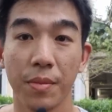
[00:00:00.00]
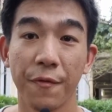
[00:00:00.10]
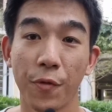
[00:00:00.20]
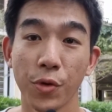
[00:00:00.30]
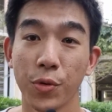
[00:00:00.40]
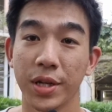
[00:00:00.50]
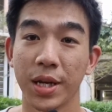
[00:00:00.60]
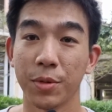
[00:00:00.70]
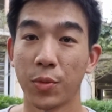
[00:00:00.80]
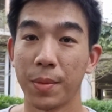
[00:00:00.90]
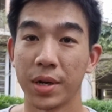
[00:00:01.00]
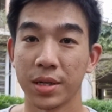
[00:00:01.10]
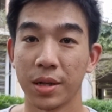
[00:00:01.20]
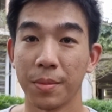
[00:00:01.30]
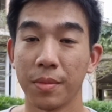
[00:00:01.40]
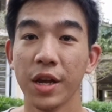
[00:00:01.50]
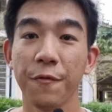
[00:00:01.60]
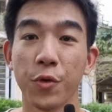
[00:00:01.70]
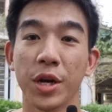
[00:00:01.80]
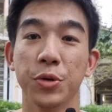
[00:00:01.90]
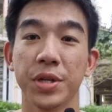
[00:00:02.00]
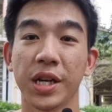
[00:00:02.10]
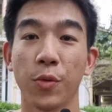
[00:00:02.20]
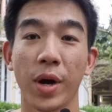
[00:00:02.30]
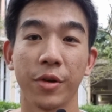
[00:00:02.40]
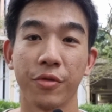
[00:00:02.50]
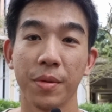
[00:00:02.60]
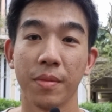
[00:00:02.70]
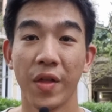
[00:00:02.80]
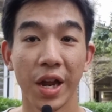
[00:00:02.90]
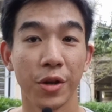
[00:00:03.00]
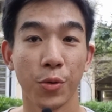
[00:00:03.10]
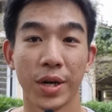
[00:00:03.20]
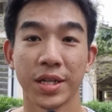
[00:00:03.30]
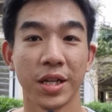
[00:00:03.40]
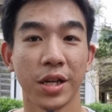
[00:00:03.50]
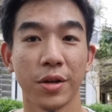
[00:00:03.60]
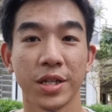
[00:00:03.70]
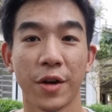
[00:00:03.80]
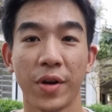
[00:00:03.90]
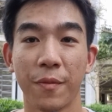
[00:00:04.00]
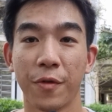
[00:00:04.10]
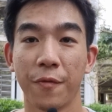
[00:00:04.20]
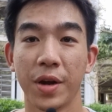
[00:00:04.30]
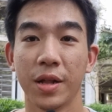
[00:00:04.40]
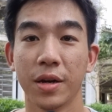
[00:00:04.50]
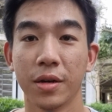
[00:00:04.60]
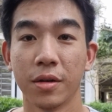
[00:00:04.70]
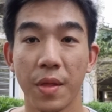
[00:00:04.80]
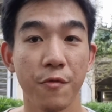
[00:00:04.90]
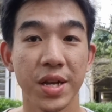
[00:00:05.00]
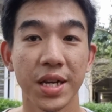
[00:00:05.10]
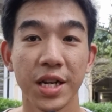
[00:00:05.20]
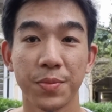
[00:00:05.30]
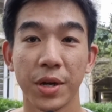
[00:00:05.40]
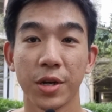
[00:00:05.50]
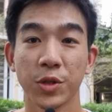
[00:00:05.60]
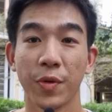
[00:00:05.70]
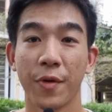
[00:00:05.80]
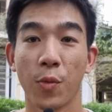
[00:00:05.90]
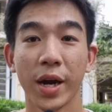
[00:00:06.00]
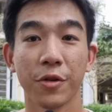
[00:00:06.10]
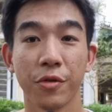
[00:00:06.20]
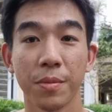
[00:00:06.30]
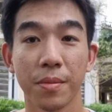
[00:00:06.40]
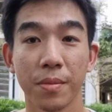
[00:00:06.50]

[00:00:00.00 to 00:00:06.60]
Before you attempt one muscle up, if you are using a wide grip, then you are setting yourself up for failure. The reason is because with a wide grip,